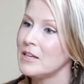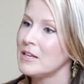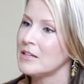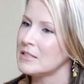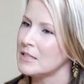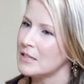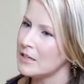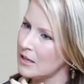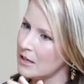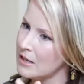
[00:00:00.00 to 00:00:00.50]
is.
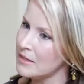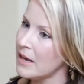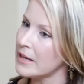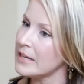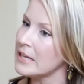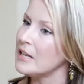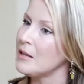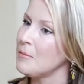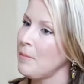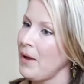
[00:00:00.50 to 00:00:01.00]
And that
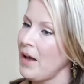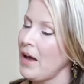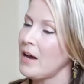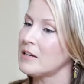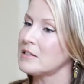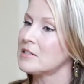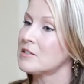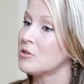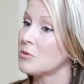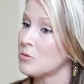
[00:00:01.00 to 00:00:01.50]
can
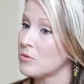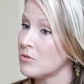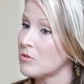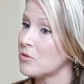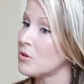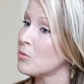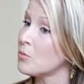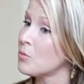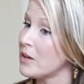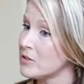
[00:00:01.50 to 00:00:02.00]
impact
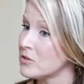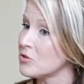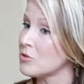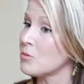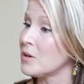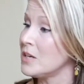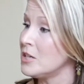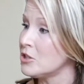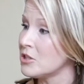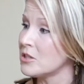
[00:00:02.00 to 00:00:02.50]
the
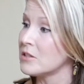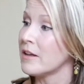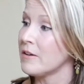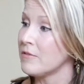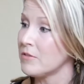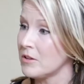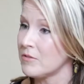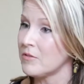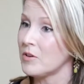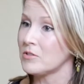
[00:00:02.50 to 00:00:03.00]
restoration
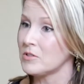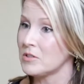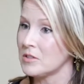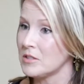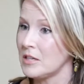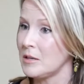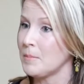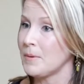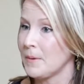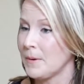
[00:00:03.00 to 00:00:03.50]
level of our
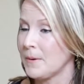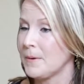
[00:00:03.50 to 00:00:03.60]
sleep.